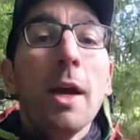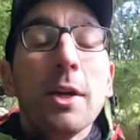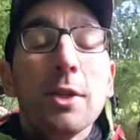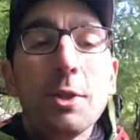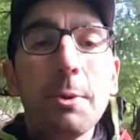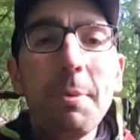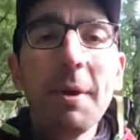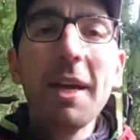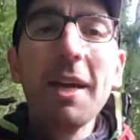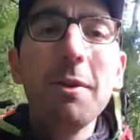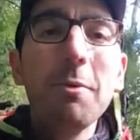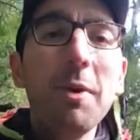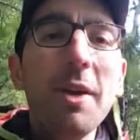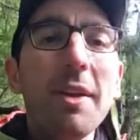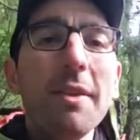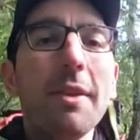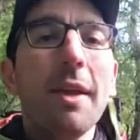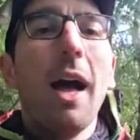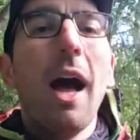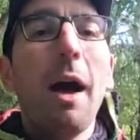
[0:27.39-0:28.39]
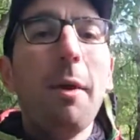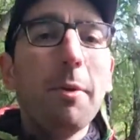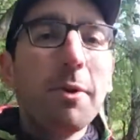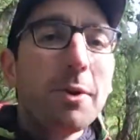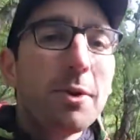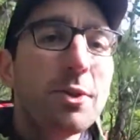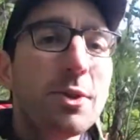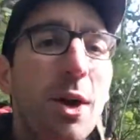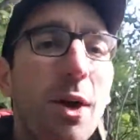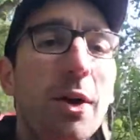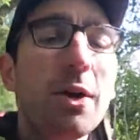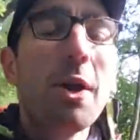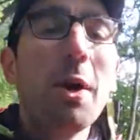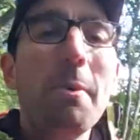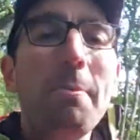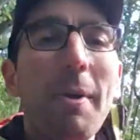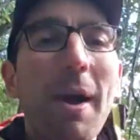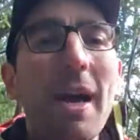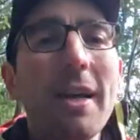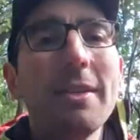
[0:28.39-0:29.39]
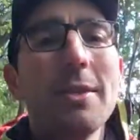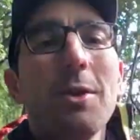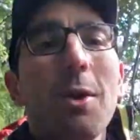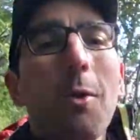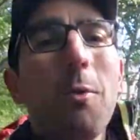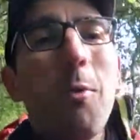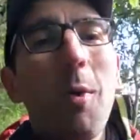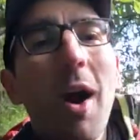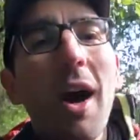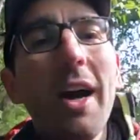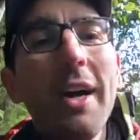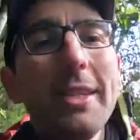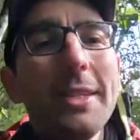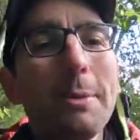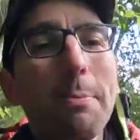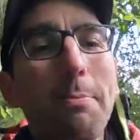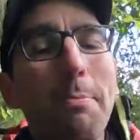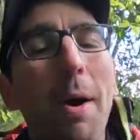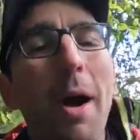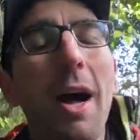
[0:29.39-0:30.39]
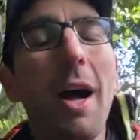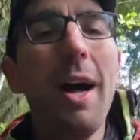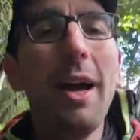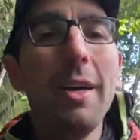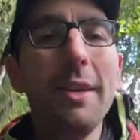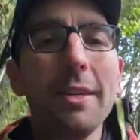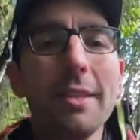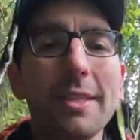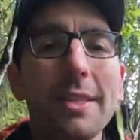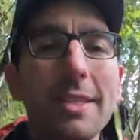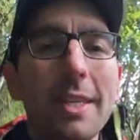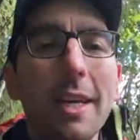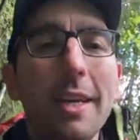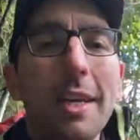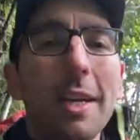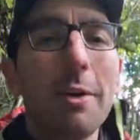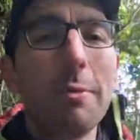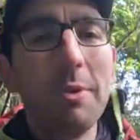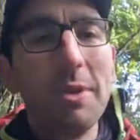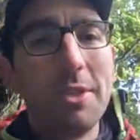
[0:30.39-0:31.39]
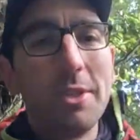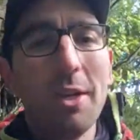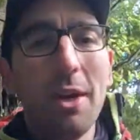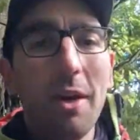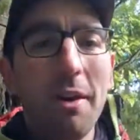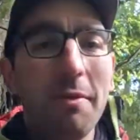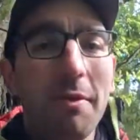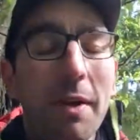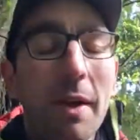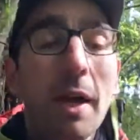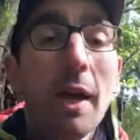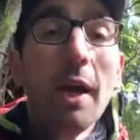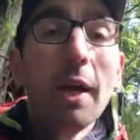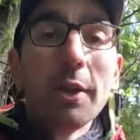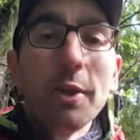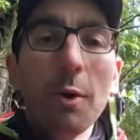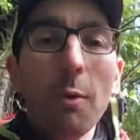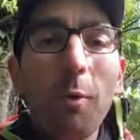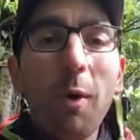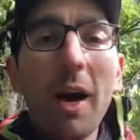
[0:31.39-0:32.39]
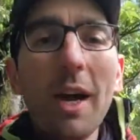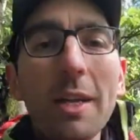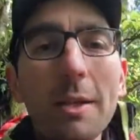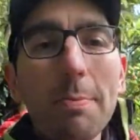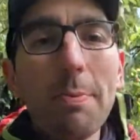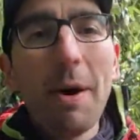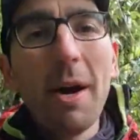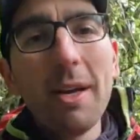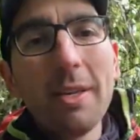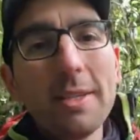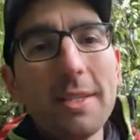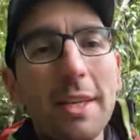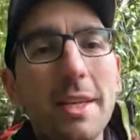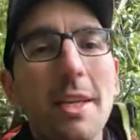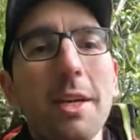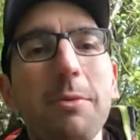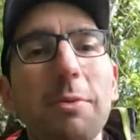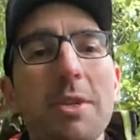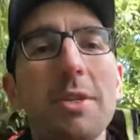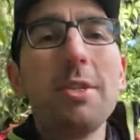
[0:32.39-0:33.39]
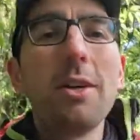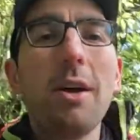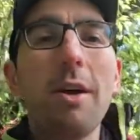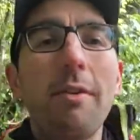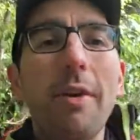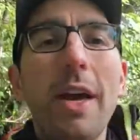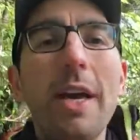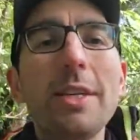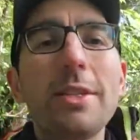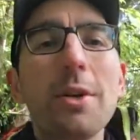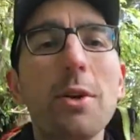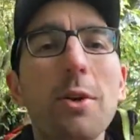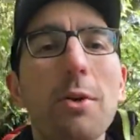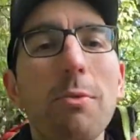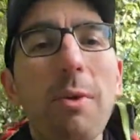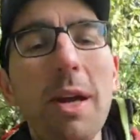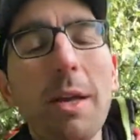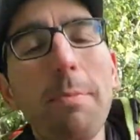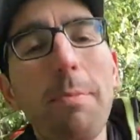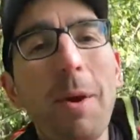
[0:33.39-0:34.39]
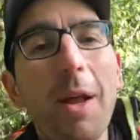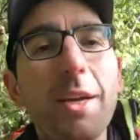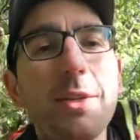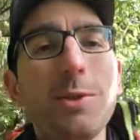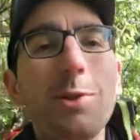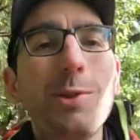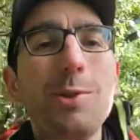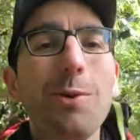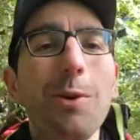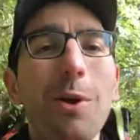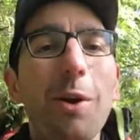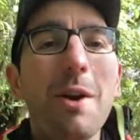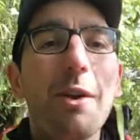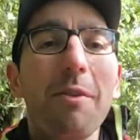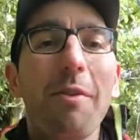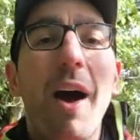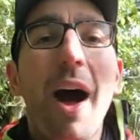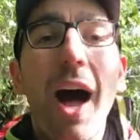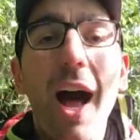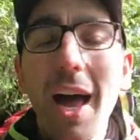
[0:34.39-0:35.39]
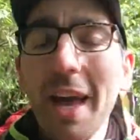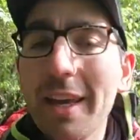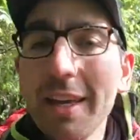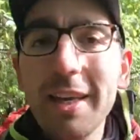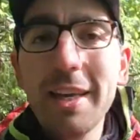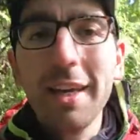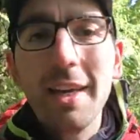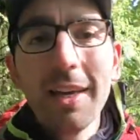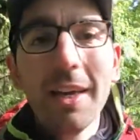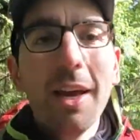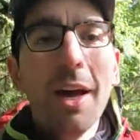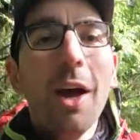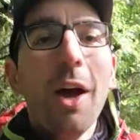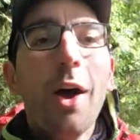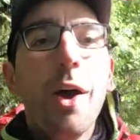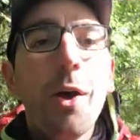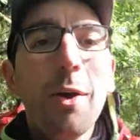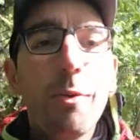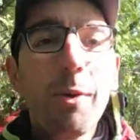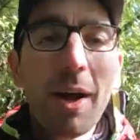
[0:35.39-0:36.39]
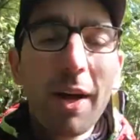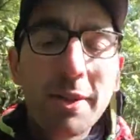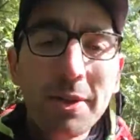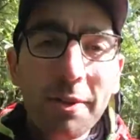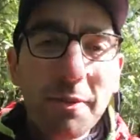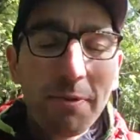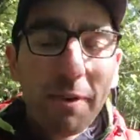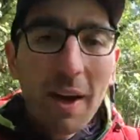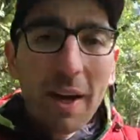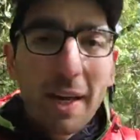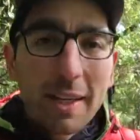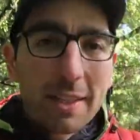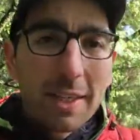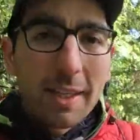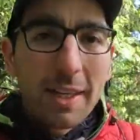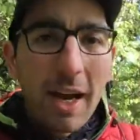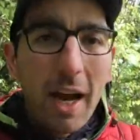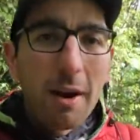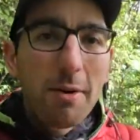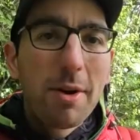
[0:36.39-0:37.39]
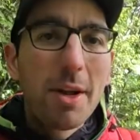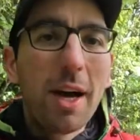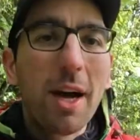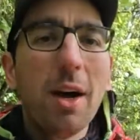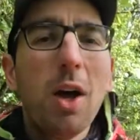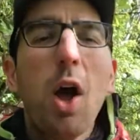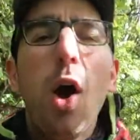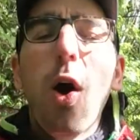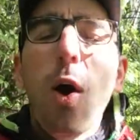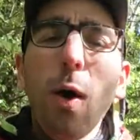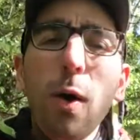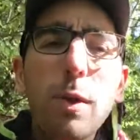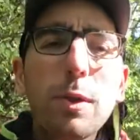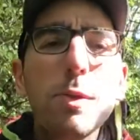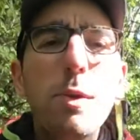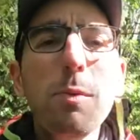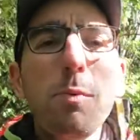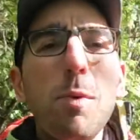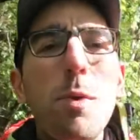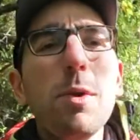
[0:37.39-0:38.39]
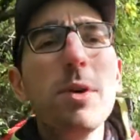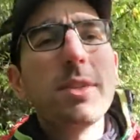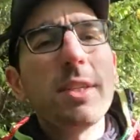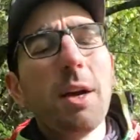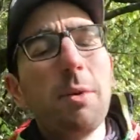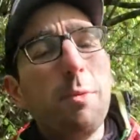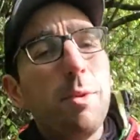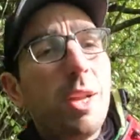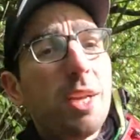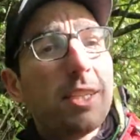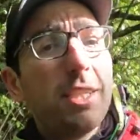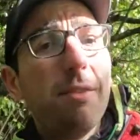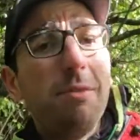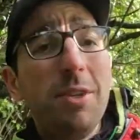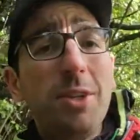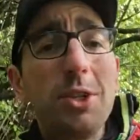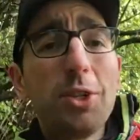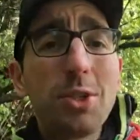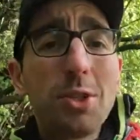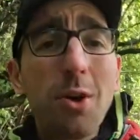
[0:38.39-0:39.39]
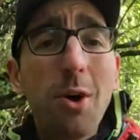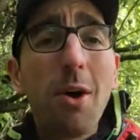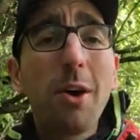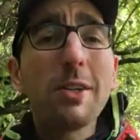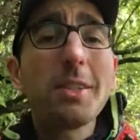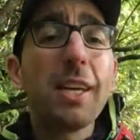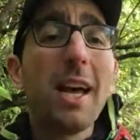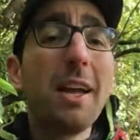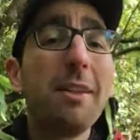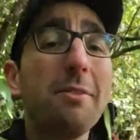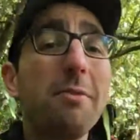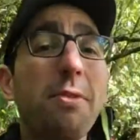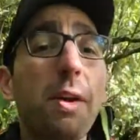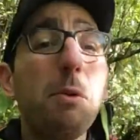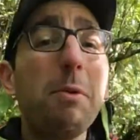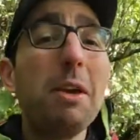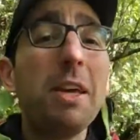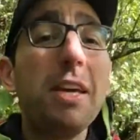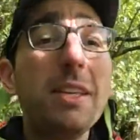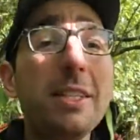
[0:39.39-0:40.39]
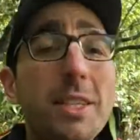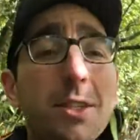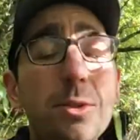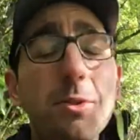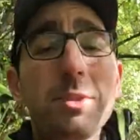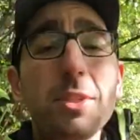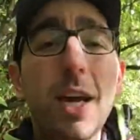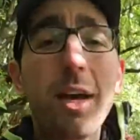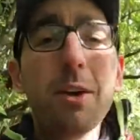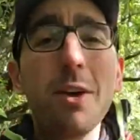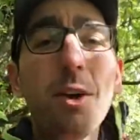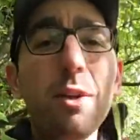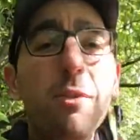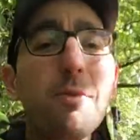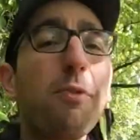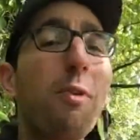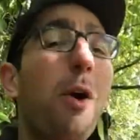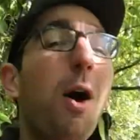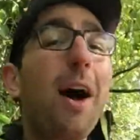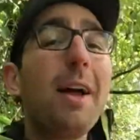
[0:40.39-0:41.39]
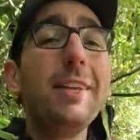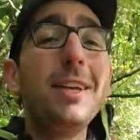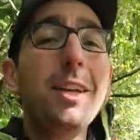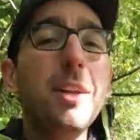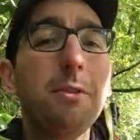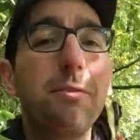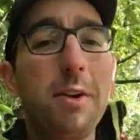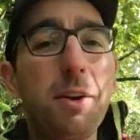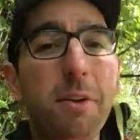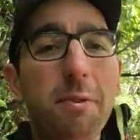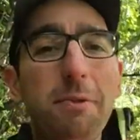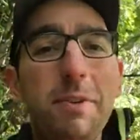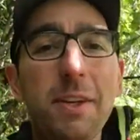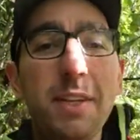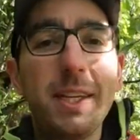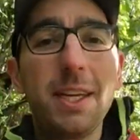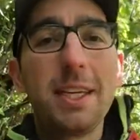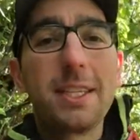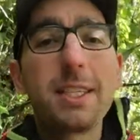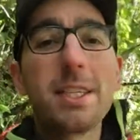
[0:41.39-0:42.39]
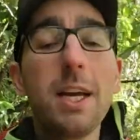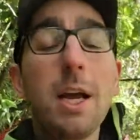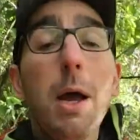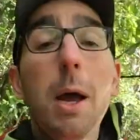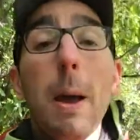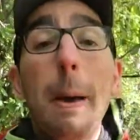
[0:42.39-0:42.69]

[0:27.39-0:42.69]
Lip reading: To begin with, I want to talk about the White Pine Scenic Reserve. The White Pine Scenic Reserve is a great place to do a lot of hiking around the Whakatane area. All the walks are relatively short and very easy to tackle for any level of fitness.